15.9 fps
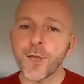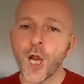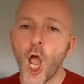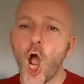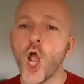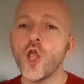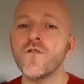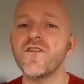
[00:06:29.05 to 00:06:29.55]

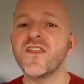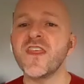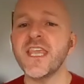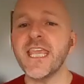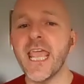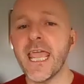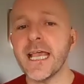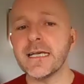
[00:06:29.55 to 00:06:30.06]
Over the
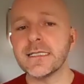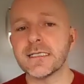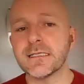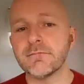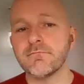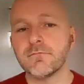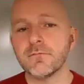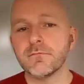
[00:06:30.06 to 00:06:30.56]
years,
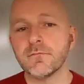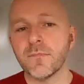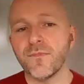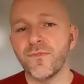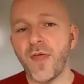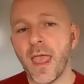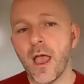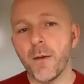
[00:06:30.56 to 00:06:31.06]

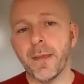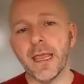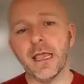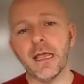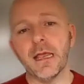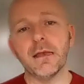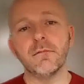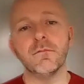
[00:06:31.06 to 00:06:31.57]
they are
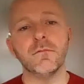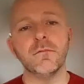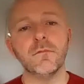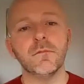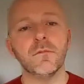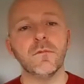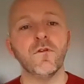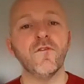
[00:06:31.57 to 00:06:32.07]
being
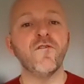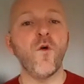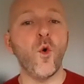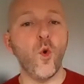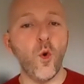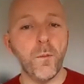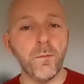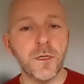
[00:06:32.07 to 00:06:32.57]

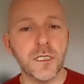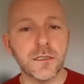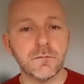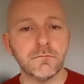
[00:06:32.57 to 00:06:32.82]
formed,